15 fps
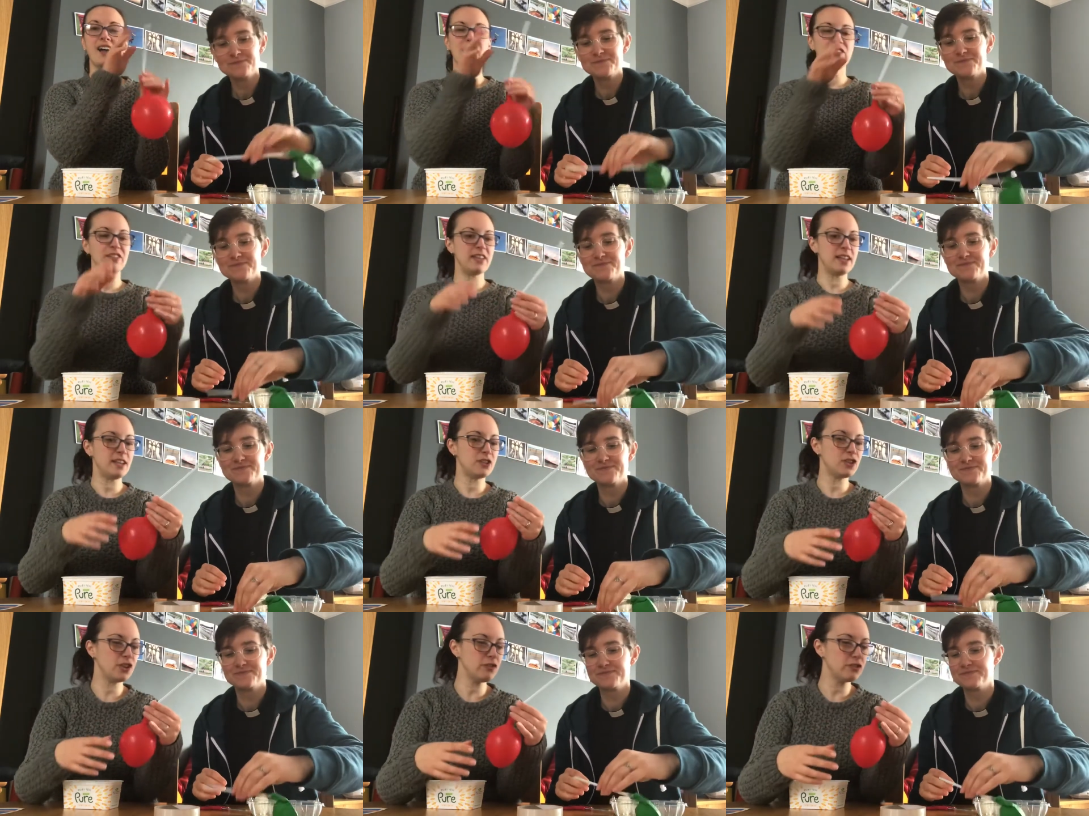Speaker 1: The
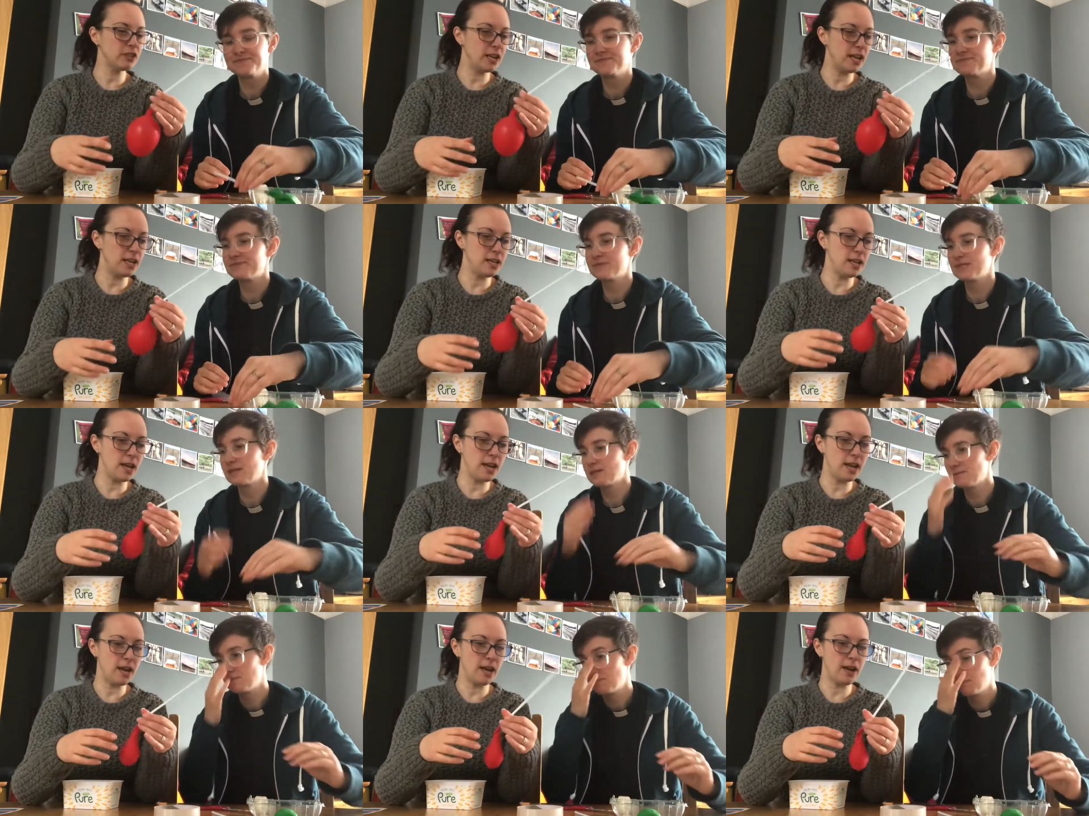children in
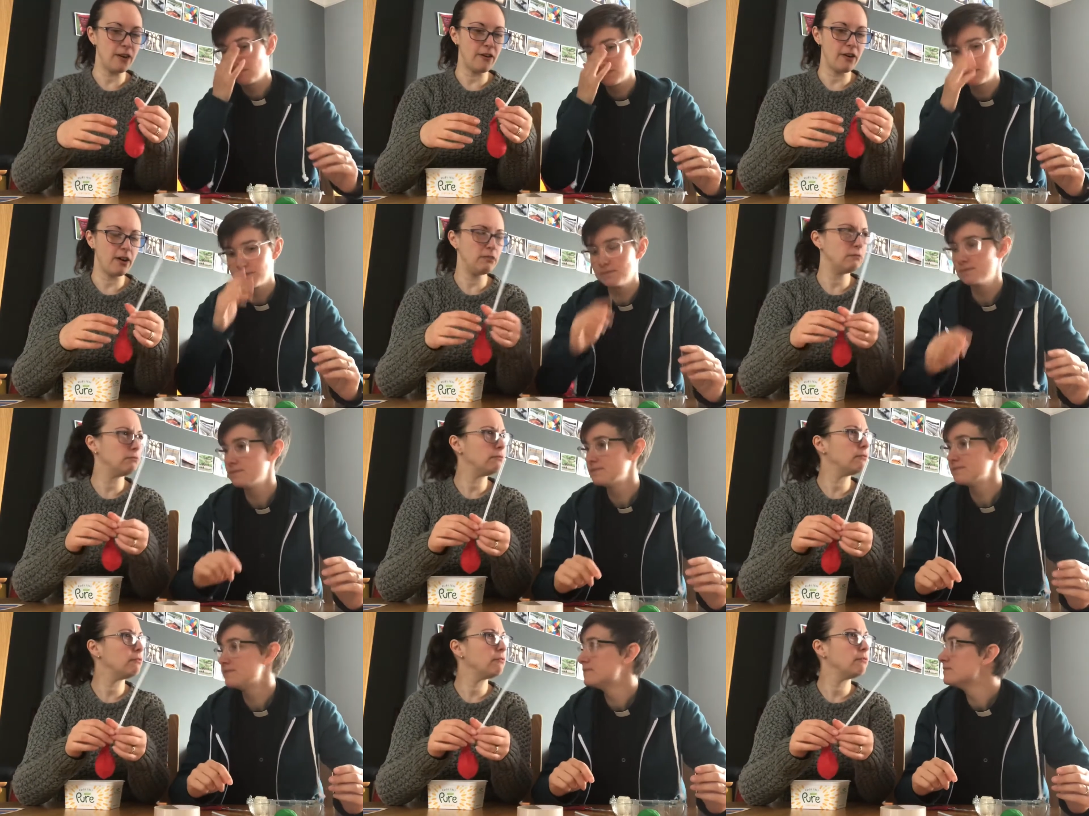year
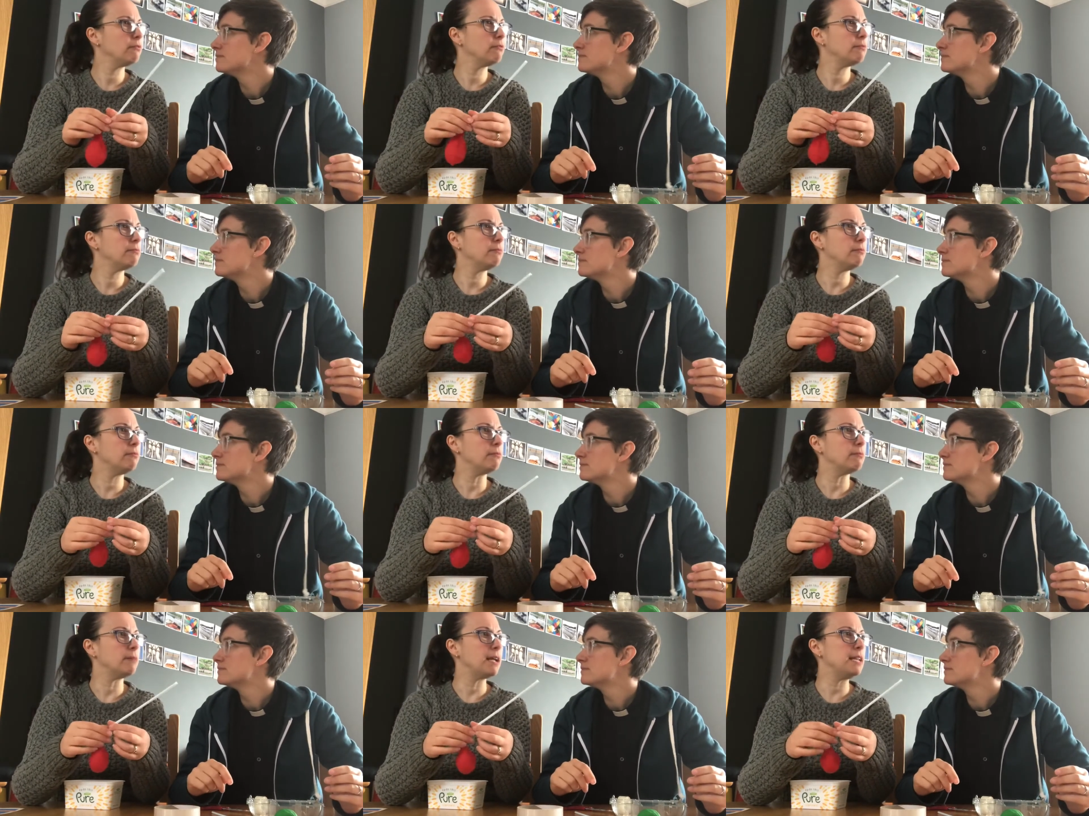hmm,
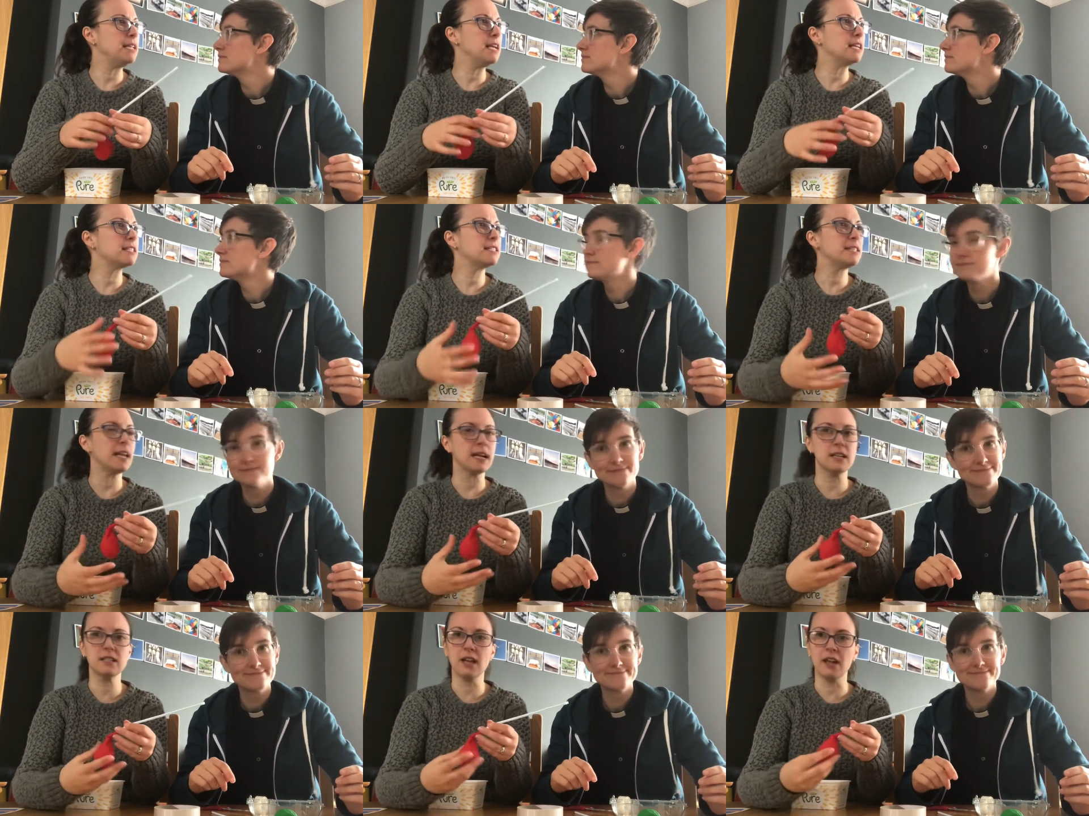in year six, I